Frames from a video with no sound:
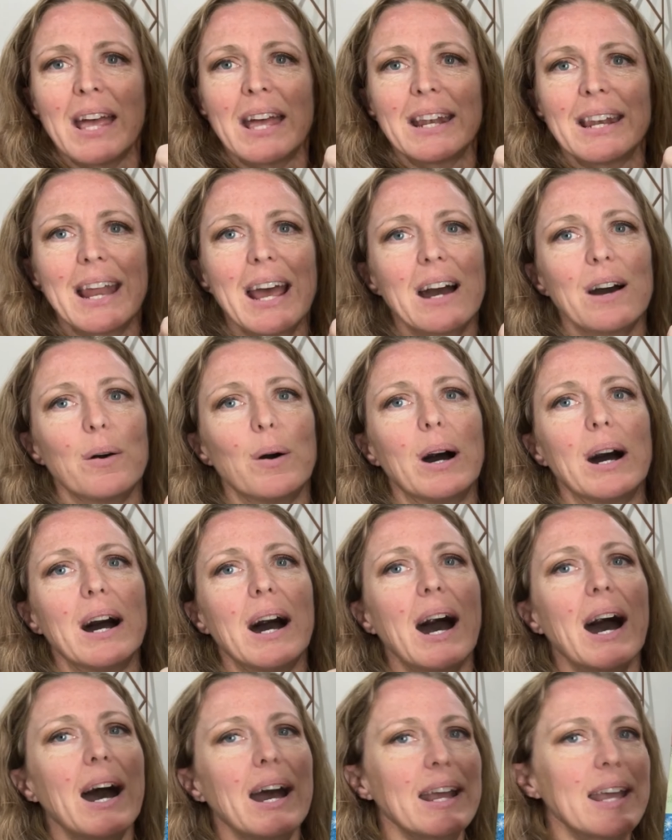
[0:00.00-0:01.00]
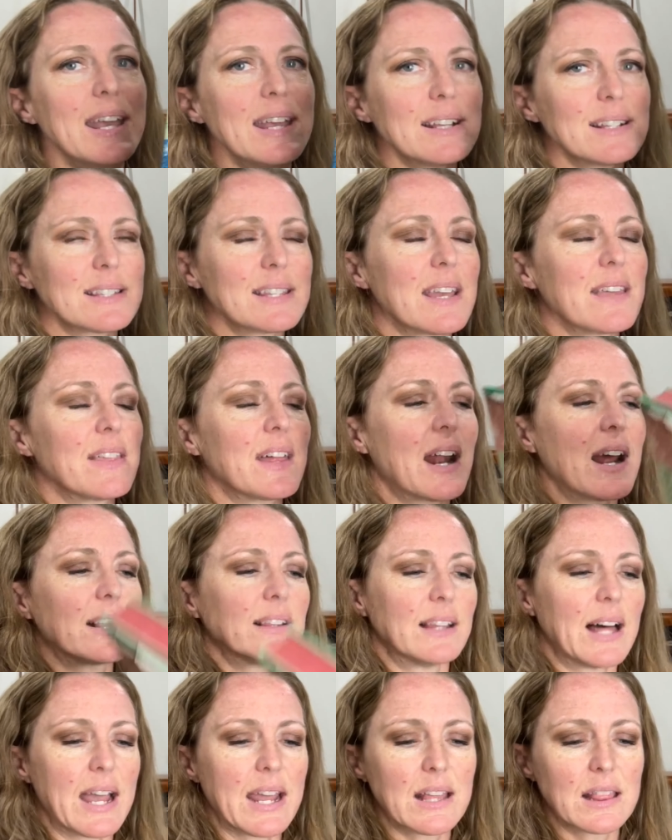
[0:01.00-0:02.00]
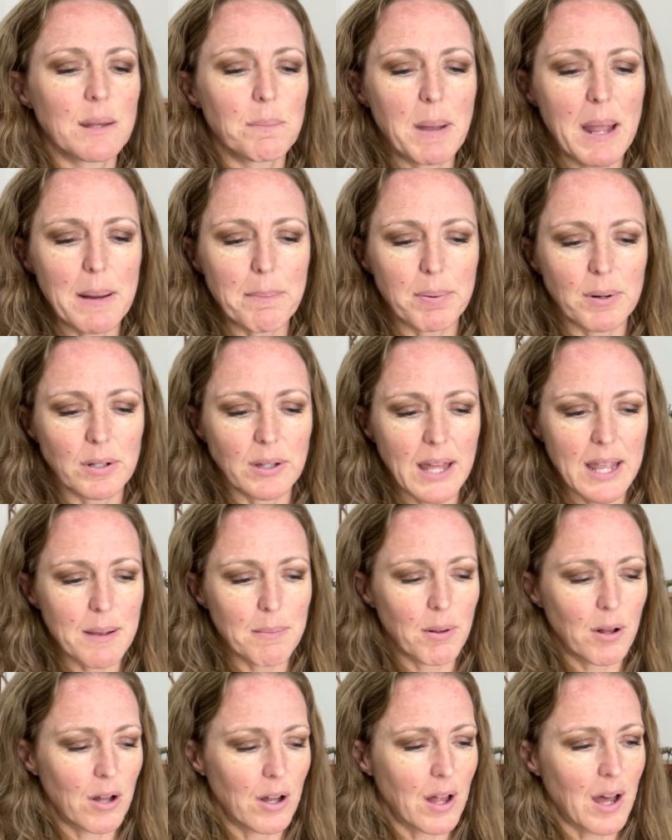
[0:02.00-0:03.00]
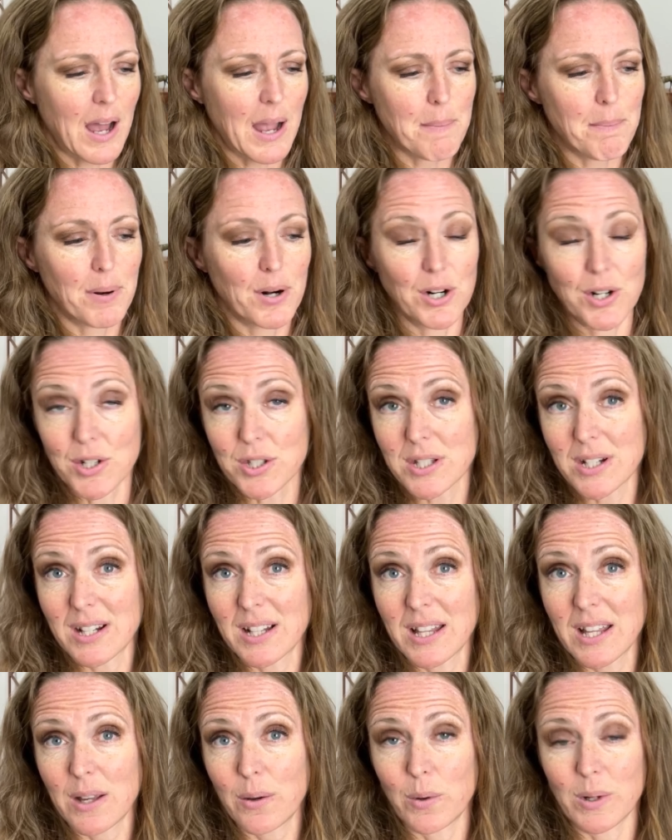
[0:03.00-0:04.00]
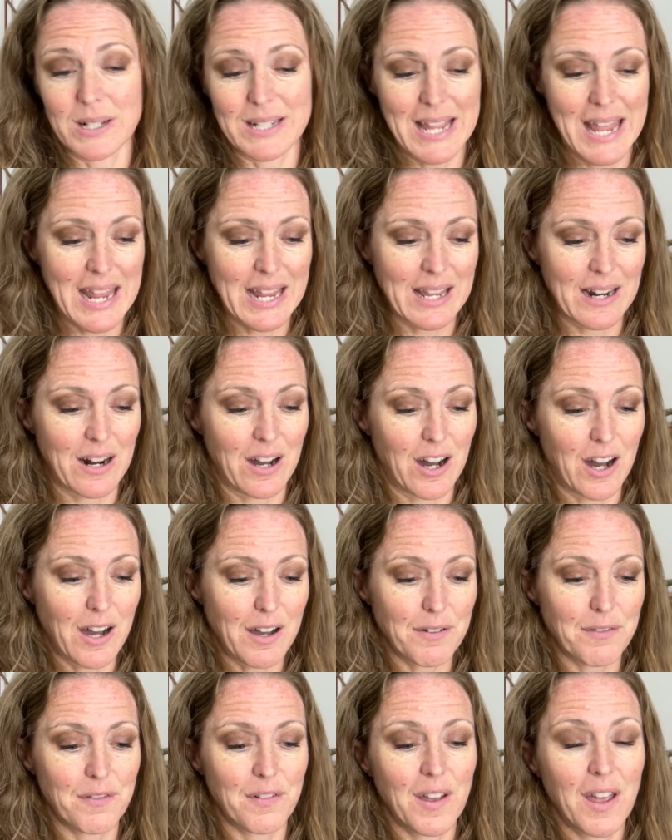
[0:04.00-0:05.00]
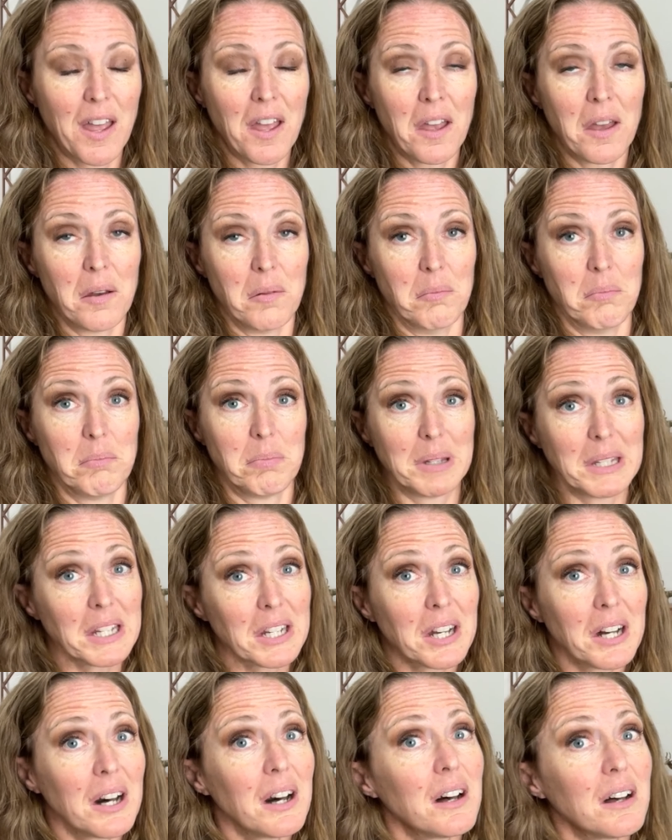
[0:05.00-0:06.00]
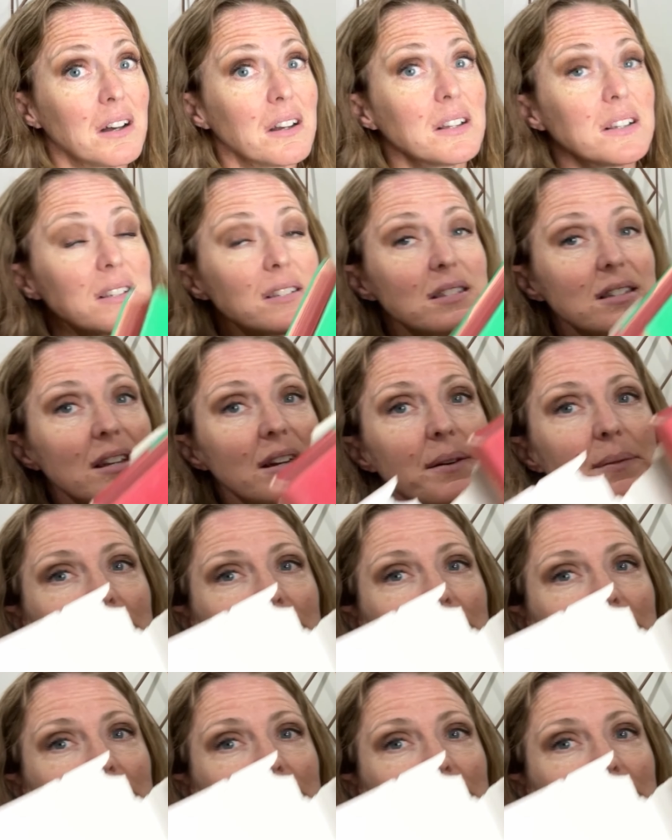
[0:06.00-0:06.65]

Now, I can't say that I like the paper label. I personally would take it off because